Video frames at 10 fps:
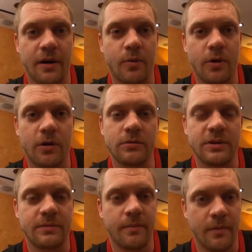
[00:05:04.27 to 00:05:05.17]
and it will
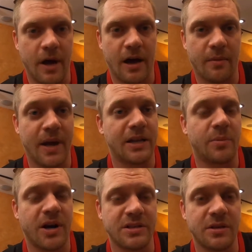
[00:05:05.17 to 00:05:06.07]
make
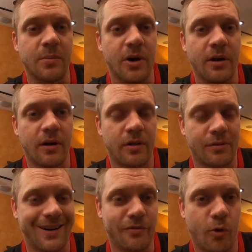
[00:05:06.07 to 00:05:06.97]
the price of the book
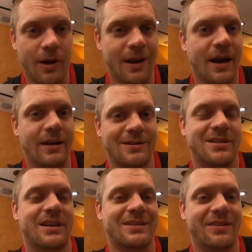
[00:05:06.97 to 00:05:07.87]
$3.49
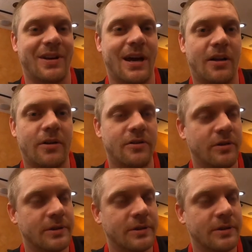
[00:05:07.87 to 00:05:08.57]
instead of $7.